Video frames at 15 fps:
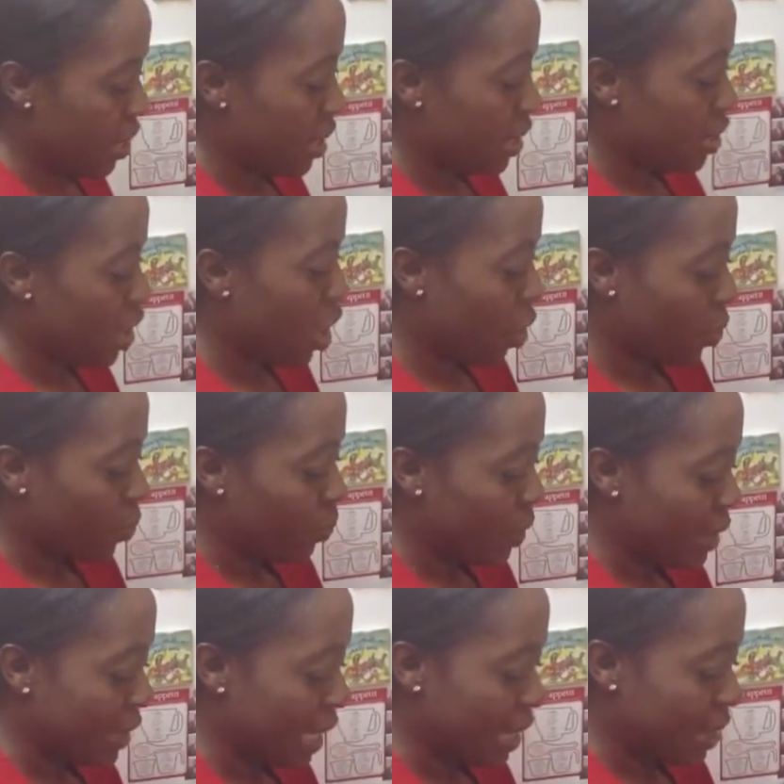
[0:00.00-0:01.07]
So
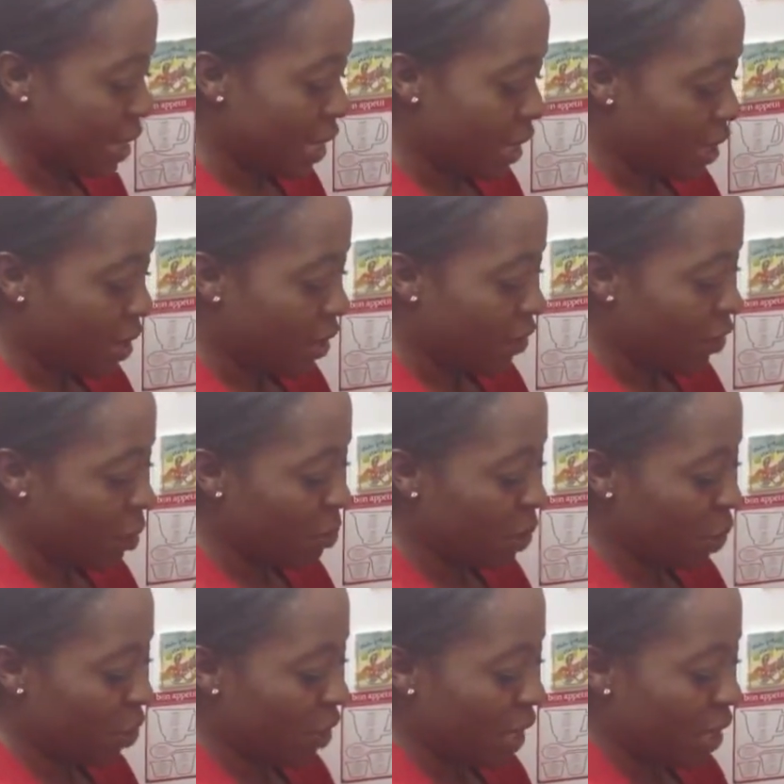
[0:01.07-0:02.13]
let's get the
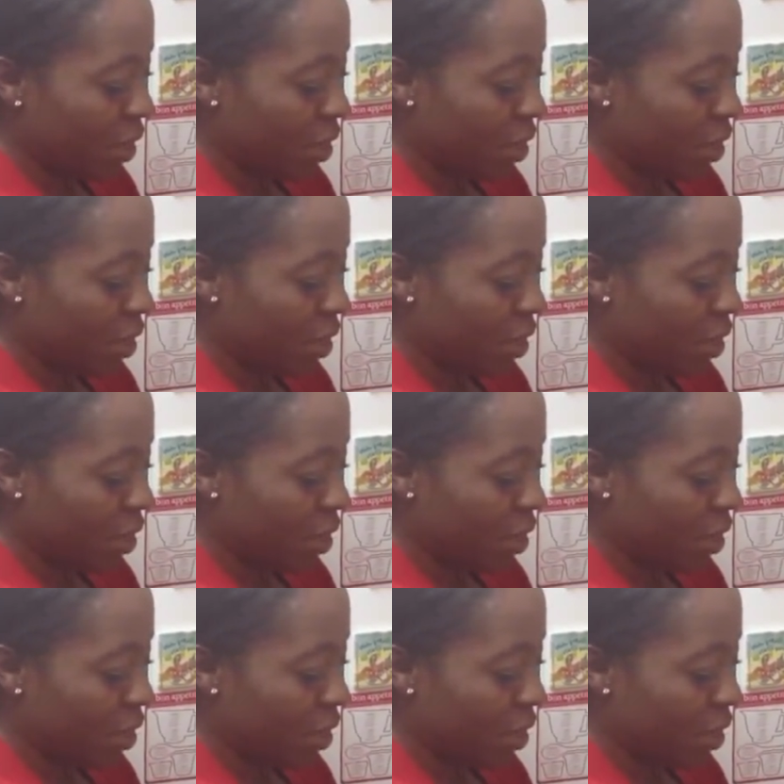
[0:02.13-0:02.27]
vermouth in.